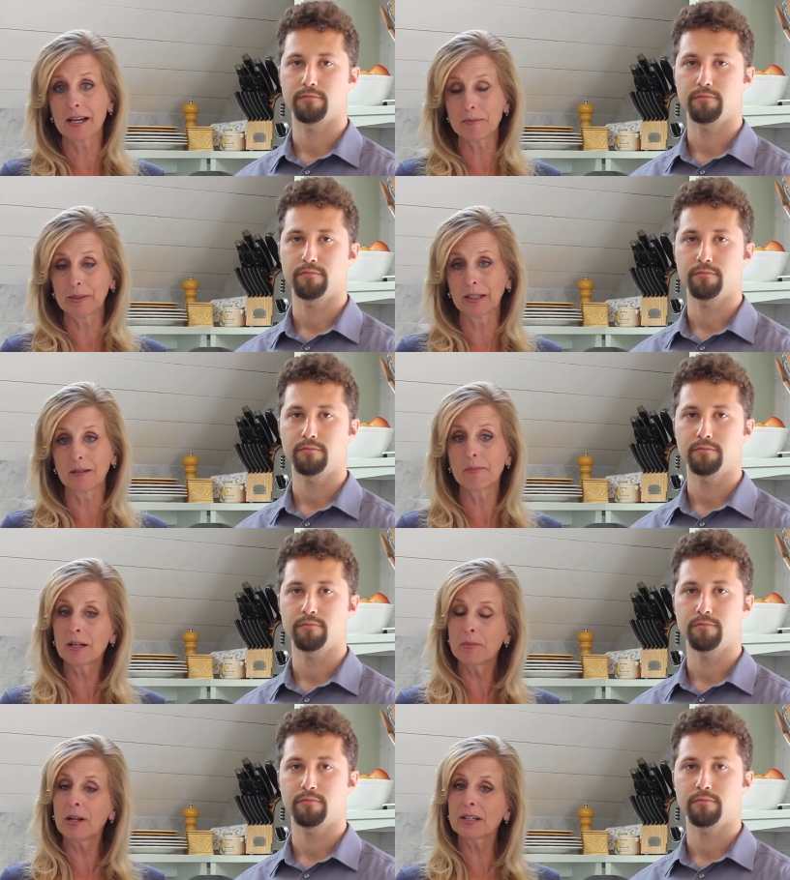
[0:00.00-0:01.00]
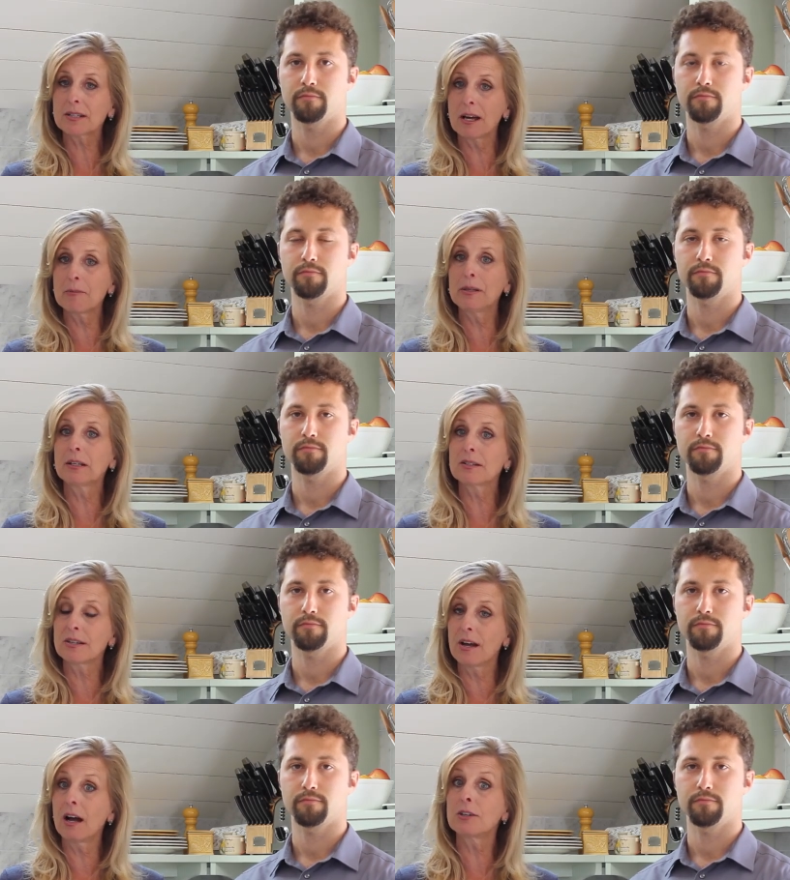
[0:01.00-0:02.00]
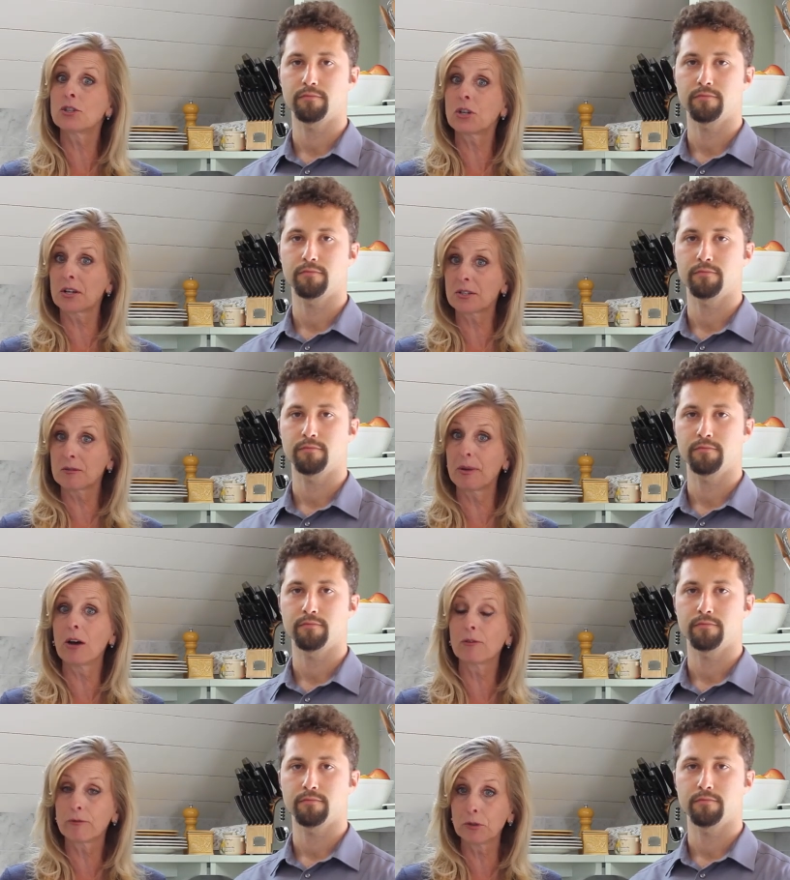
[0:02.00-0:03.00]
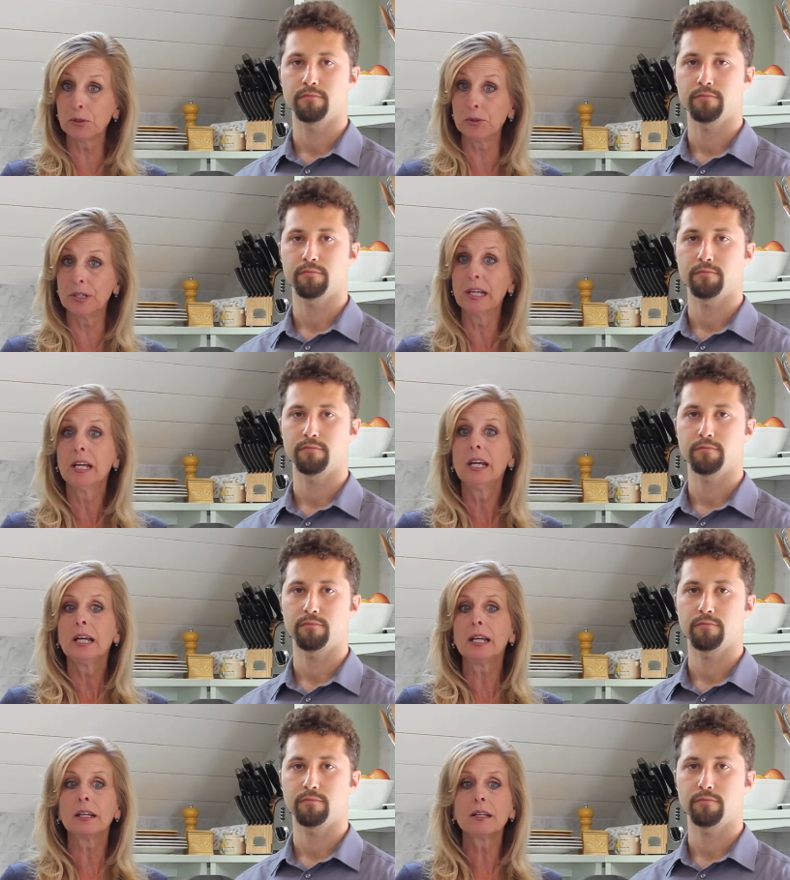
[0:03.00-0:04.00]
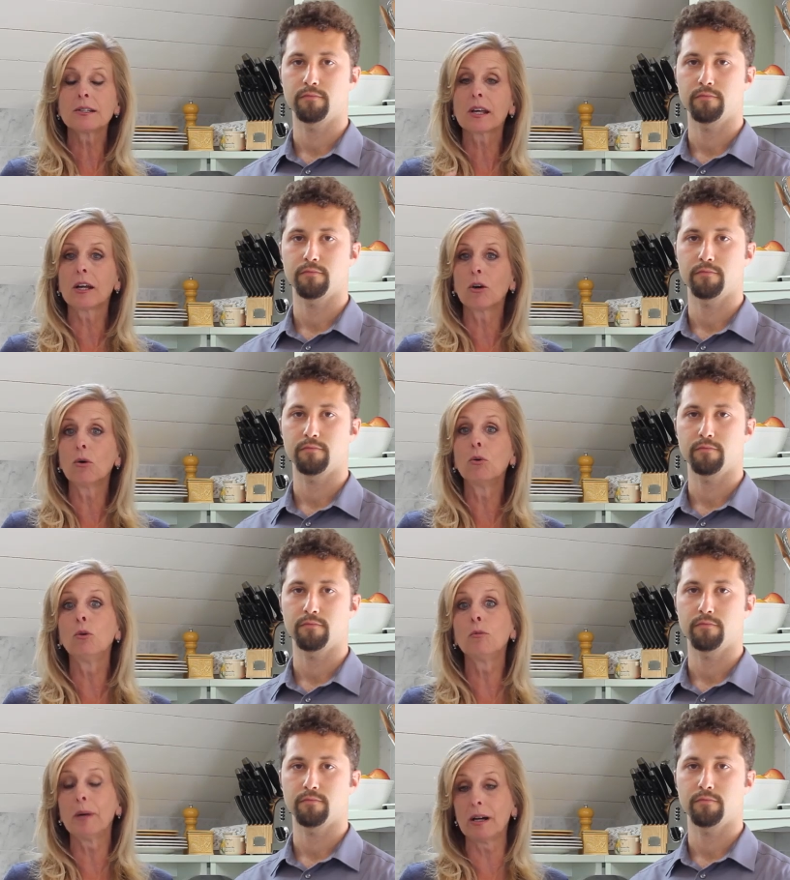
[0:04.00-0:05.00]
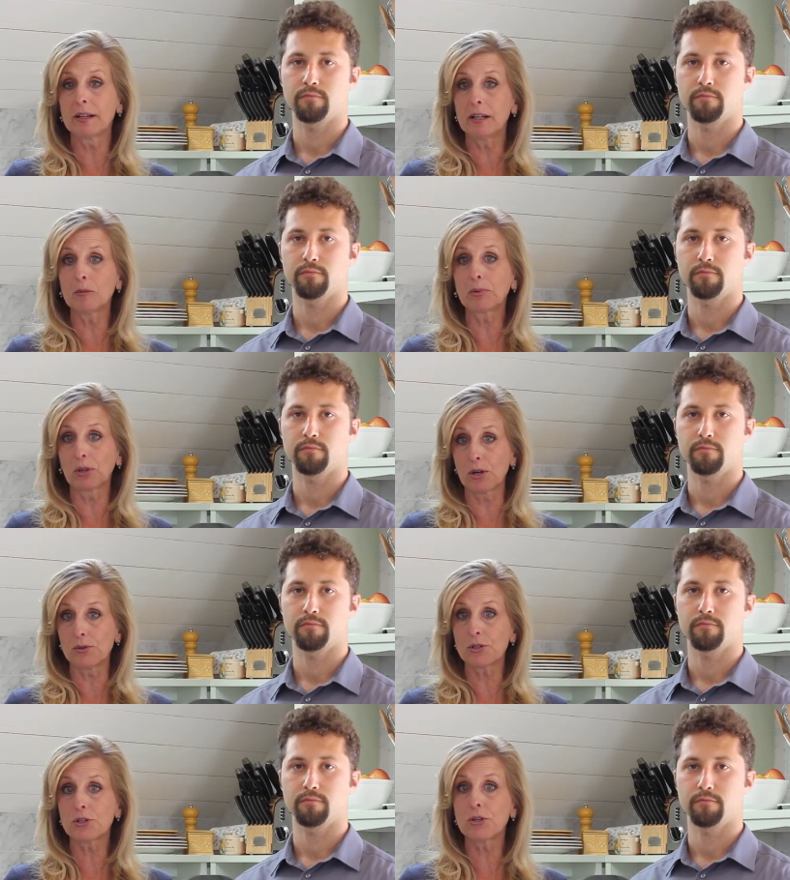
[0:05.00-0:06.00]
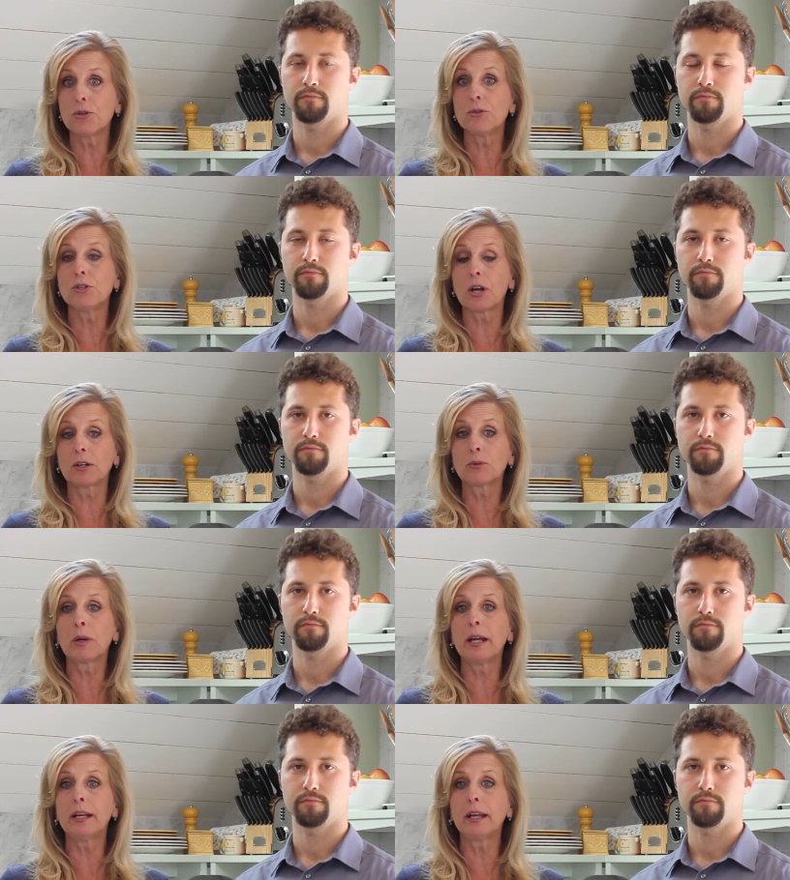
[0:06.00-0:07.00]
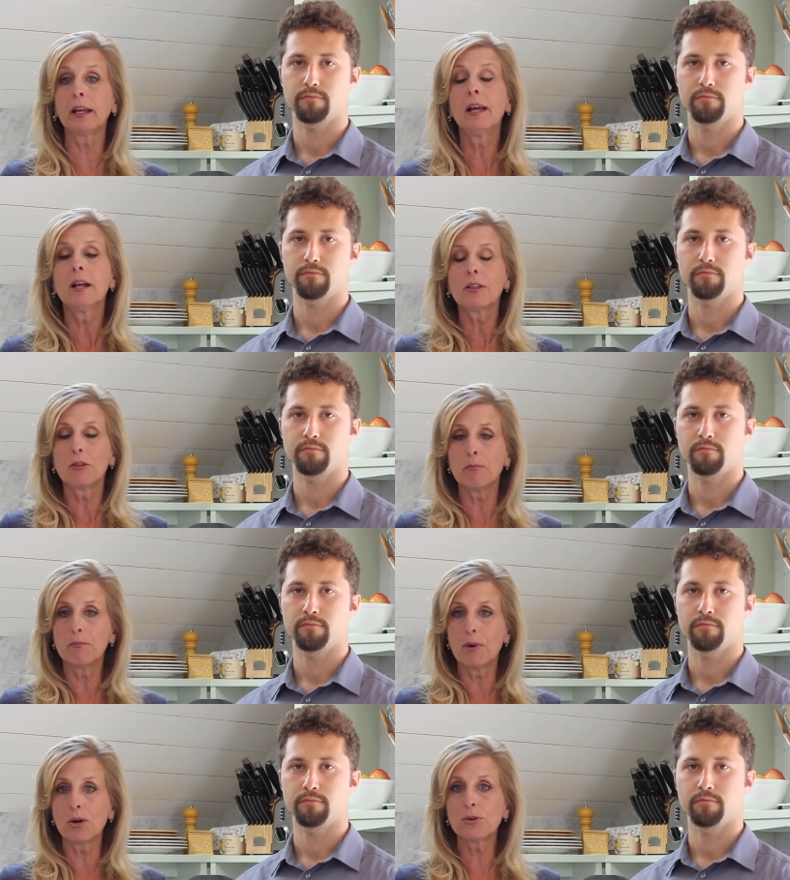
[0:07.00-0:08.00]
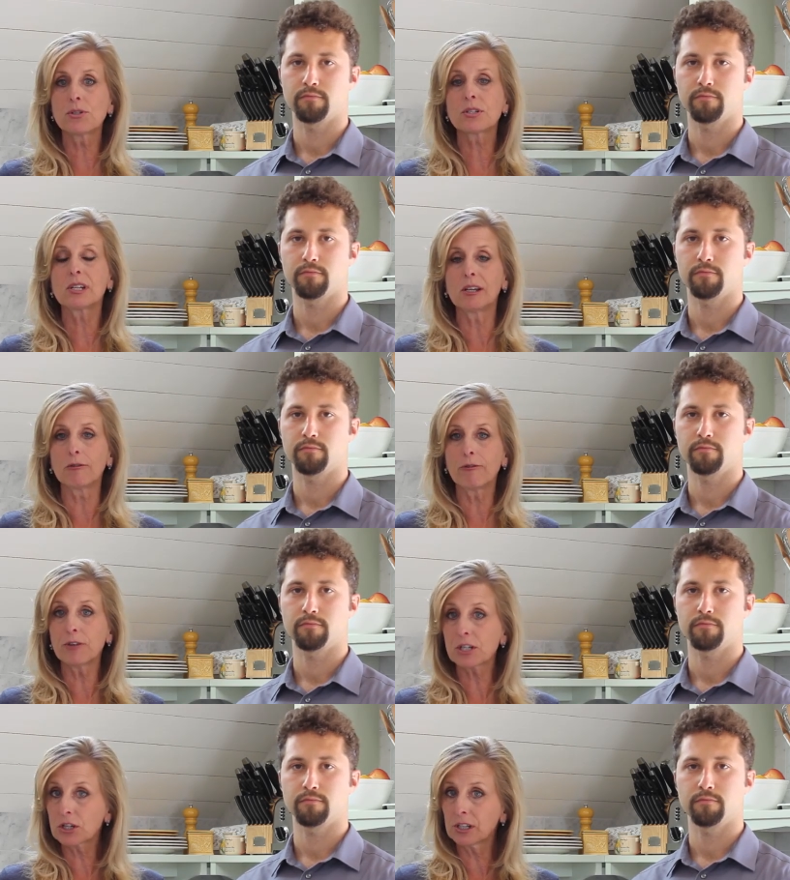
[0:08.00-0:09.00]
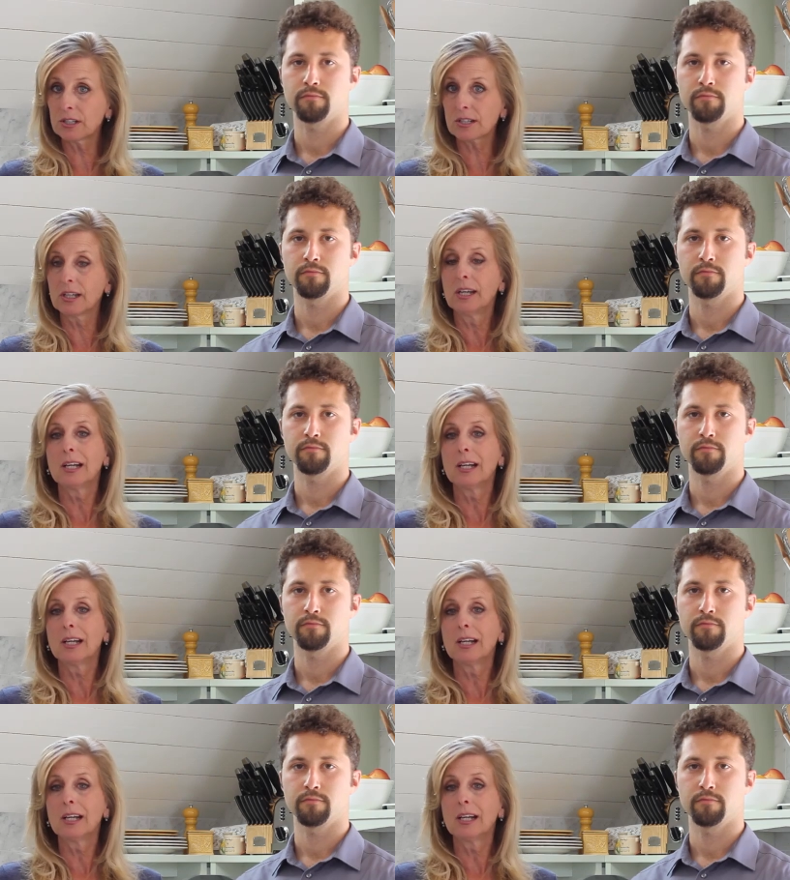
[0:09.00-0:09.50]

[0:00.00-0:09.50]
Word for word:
Speaker 1: typing. And metabolic typing is not just about food, it is a whole body approach to generating the most efficient,